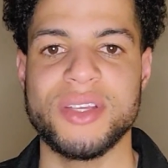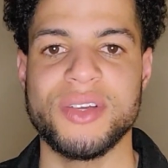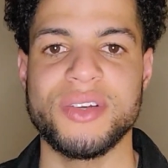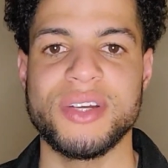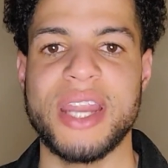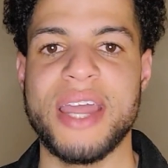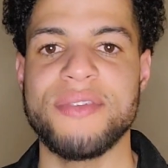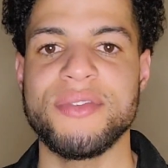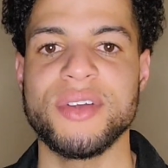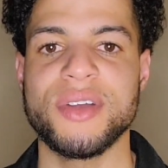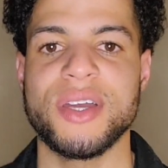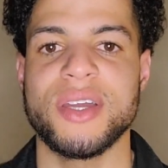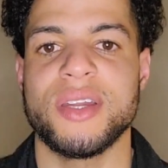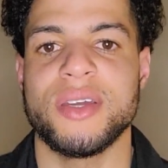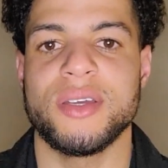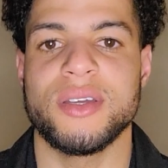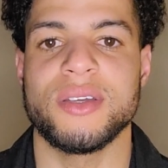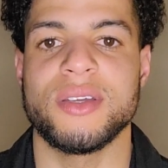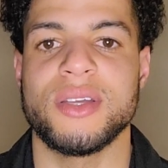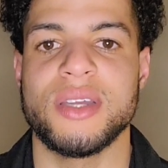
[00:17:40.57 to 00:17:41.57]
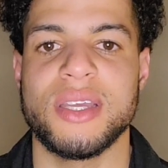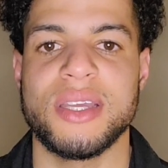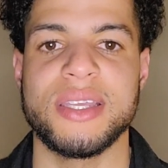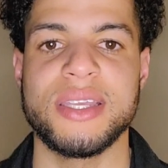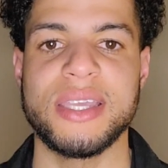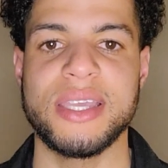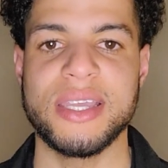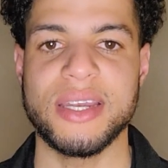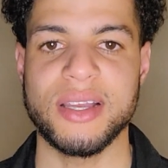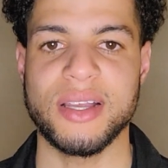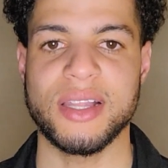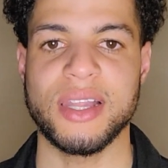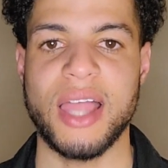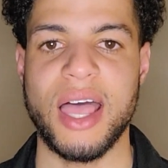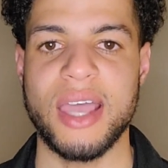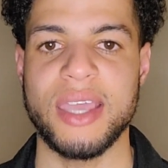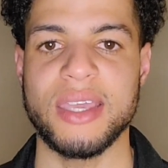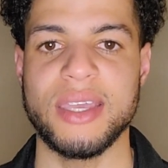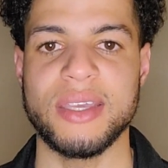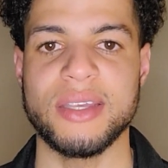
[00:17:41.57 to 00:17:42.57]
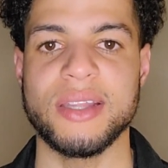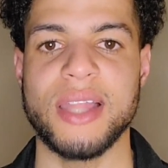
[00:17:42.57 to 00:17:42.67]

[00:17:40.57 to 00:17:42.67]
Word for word: you're never going to get a client.